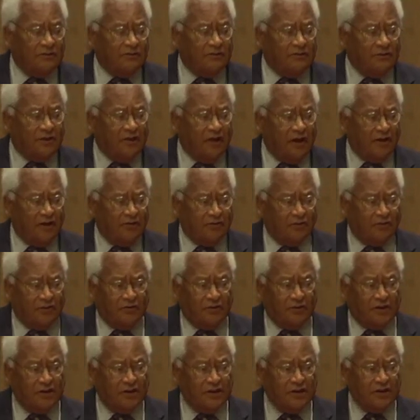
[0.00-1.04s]

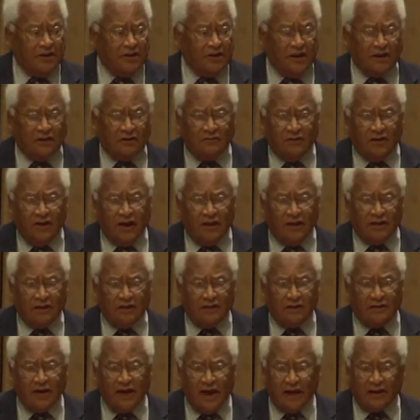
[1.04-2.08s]
philosophy, nonviolent
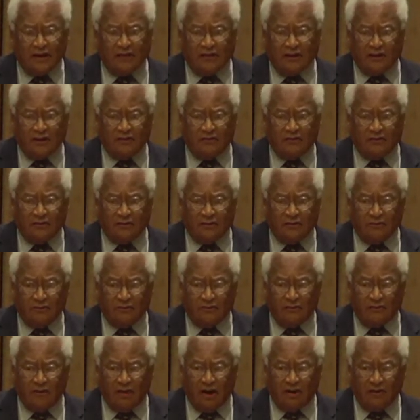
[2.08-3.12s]
tactics and
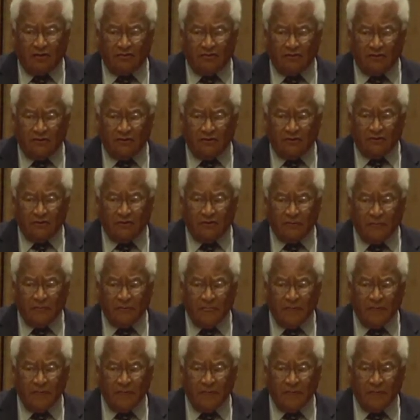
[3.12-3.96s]
strategies.